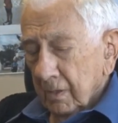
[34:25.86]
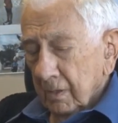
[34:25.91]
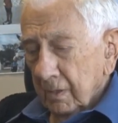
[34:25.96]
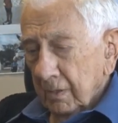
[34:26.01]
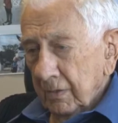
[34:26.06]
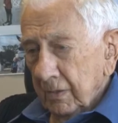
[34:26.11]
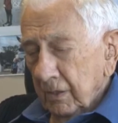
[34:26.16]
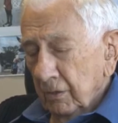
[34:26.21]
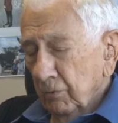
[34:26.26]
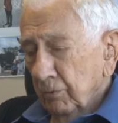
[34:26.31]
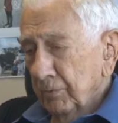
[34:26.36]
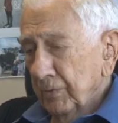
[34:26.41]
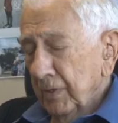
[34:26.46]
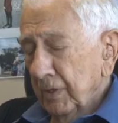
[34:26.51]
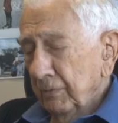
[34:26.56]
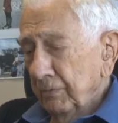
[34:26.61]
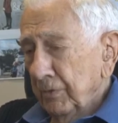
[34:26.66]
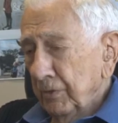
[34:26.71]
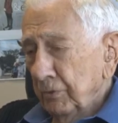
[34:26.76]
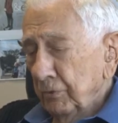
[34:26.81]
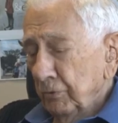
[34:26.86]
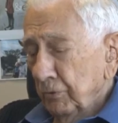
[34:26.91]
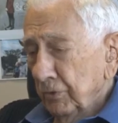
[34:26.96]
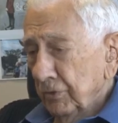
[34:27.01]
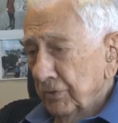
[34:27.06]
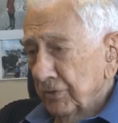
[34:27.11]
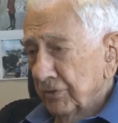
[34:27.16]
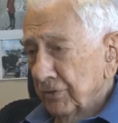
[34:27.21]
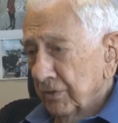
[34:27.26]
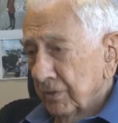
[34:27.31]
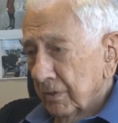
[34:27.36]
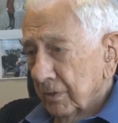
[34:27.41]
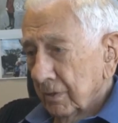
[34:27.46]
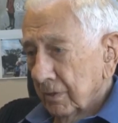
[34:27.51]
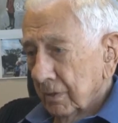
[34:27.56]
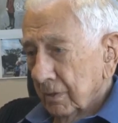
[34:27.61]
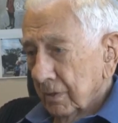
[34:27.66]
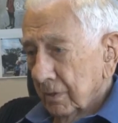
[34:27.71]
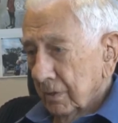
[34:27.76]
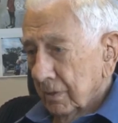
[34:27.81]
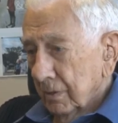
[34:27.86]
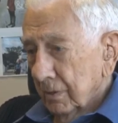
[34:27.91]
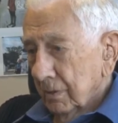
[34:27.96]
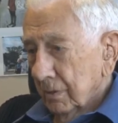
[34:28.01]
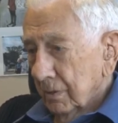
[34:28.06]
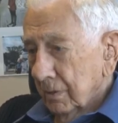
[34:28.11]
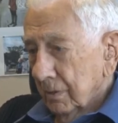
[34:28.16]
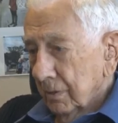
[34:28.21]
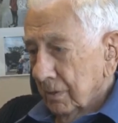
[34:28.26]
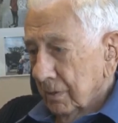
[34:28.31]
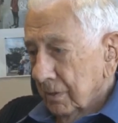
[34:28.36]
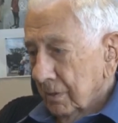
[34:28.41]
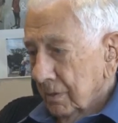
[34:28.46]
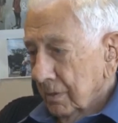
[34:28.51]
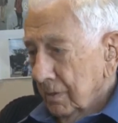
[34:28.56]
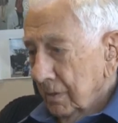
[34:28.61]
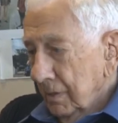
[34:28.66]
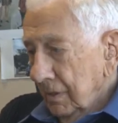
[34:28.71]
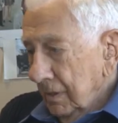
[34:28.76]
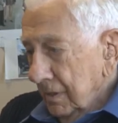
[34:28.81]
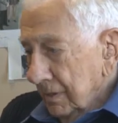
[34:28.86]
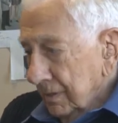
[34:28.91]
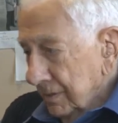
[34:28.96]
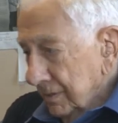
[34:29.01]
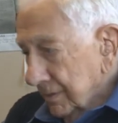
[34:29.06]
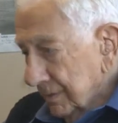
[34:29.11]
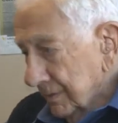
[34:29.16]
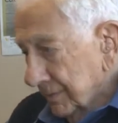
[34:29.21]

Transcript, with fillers: and they opened up the doors, and